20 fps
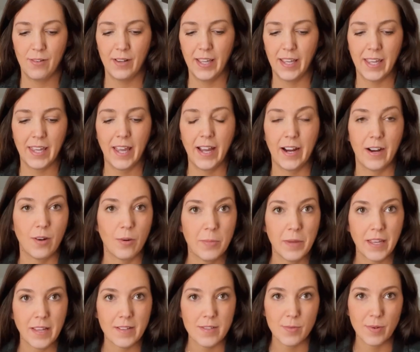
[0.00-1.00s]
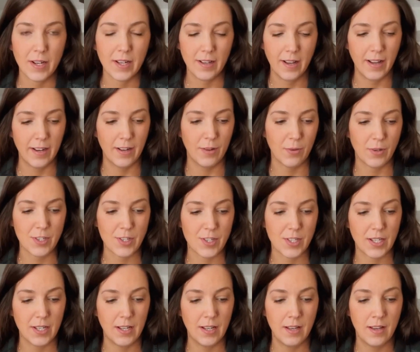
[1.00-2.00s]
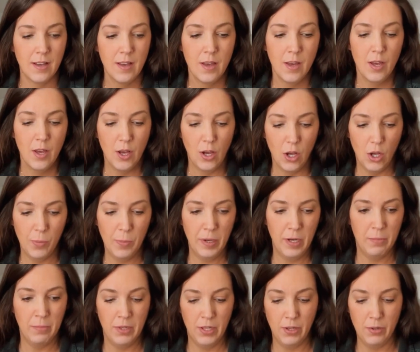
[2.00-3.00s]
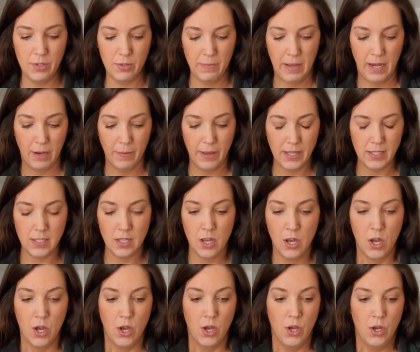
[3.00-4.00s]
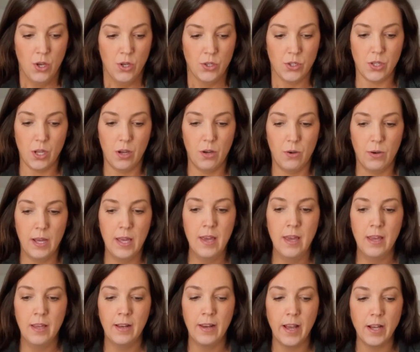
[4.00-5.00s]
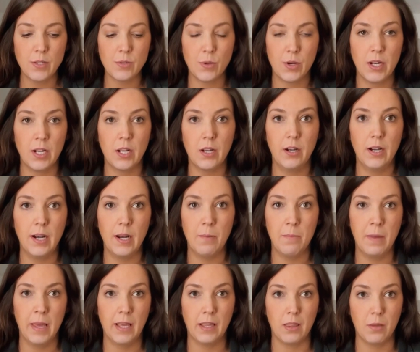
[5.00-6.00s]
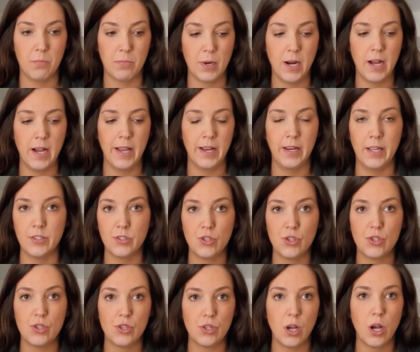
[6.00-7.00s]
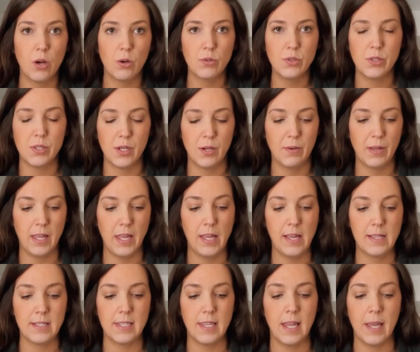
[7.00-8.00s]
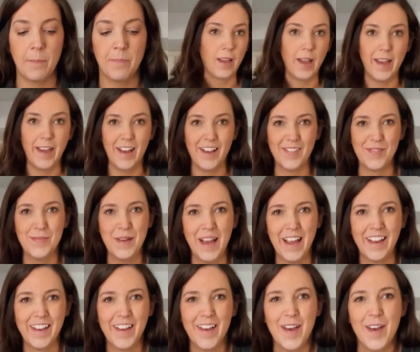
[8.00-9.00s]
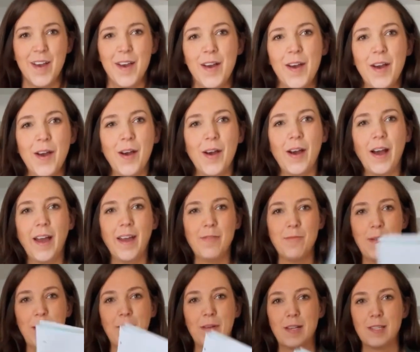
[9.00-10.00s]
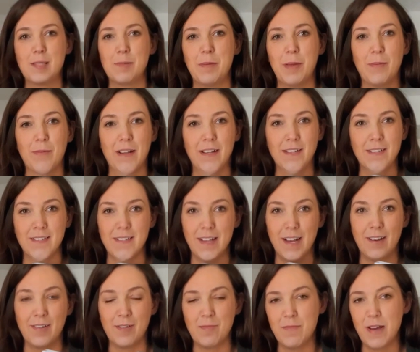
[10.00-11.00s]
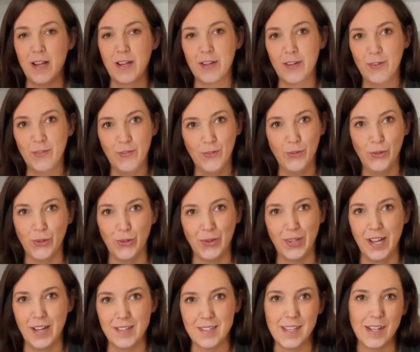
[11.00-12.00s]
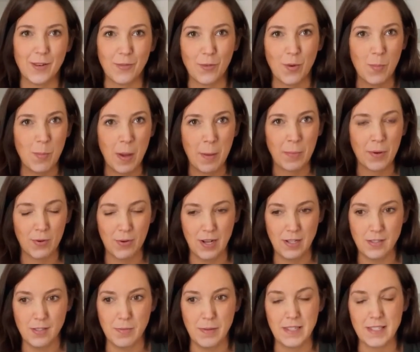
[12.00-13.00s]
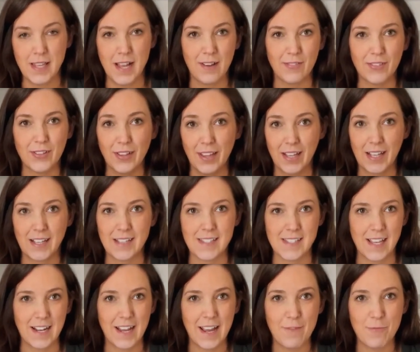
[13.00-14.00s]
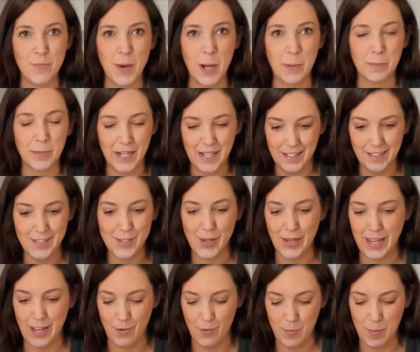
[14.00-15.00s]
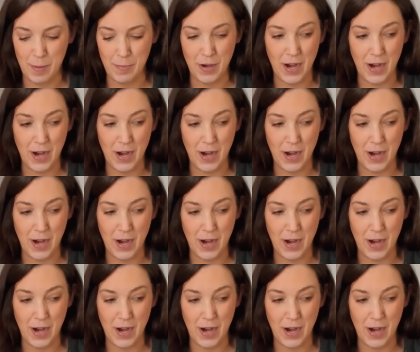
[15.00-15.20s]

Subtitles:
care because I know we're just gonna open them and use them anyways. So next we're gonna go ahead and make the brine. It's so easy. I have my recipe written down. I'm not gonna fool you guys. I don't remember recipes ever. Like I said, I have mom brain, so I can't remember